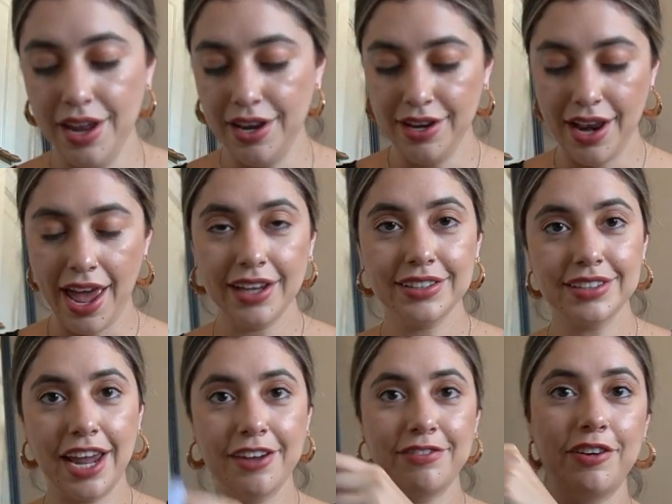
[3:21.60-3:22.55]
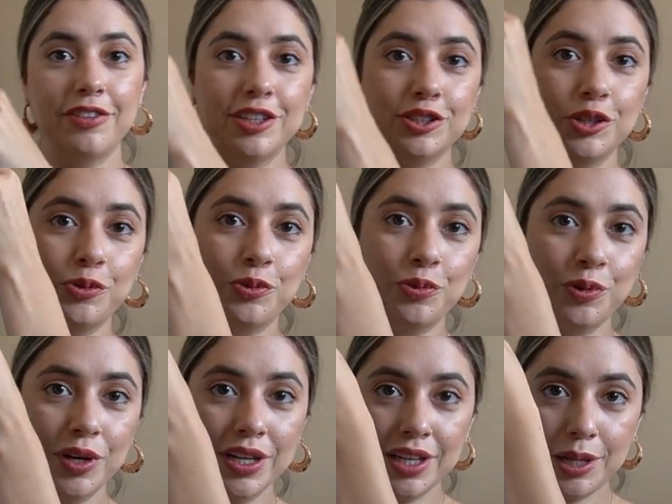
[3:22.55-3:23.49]
Next, I found this
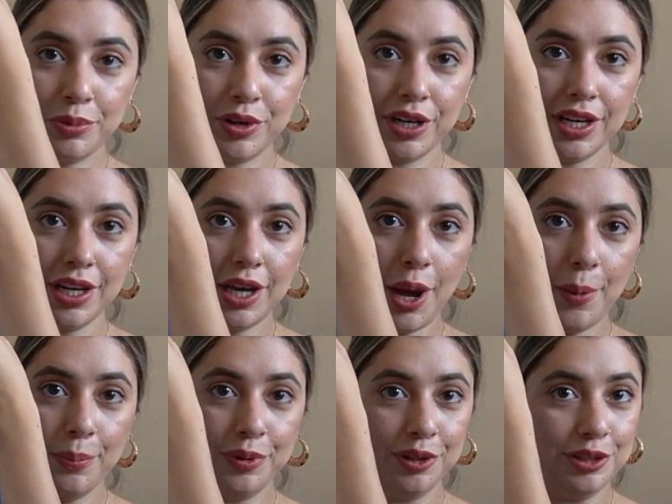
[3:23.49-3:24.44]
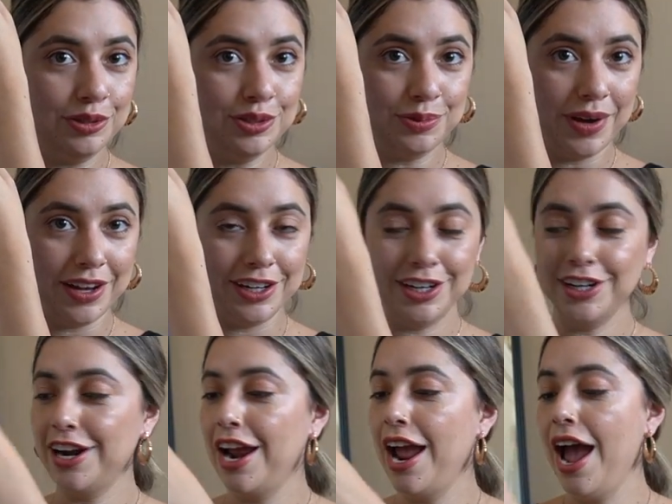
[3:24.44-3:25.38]
really pretty blue
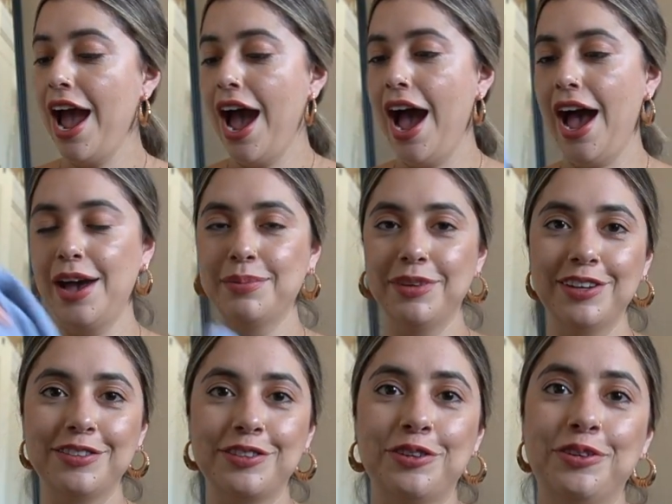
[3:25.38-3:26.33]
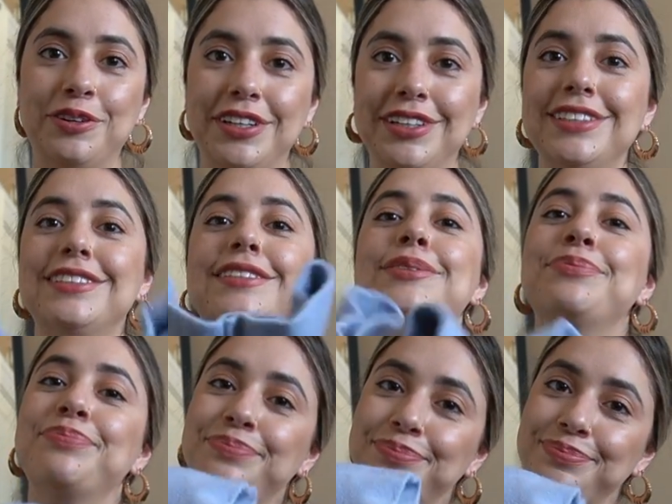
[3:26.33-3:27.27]
sweater. Of course,
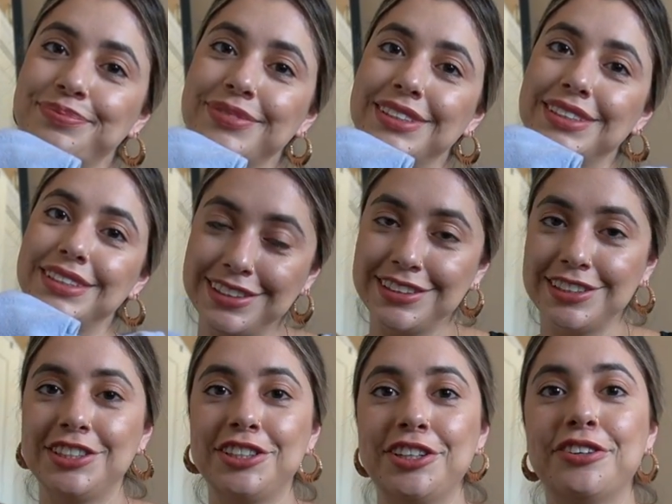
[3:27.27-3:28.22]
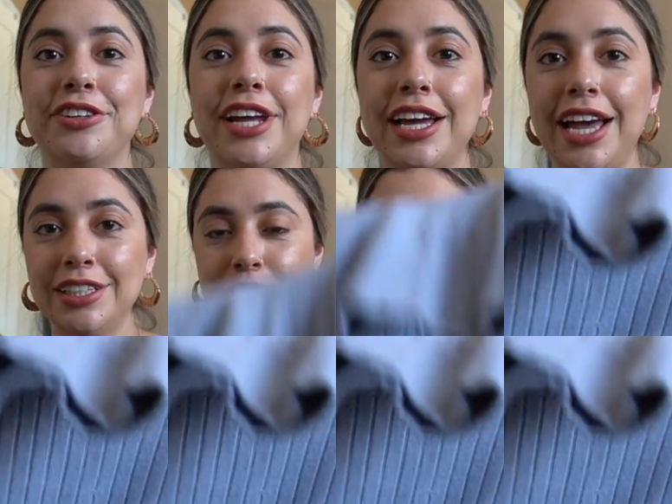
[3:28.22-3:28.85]
it's a turtleneck as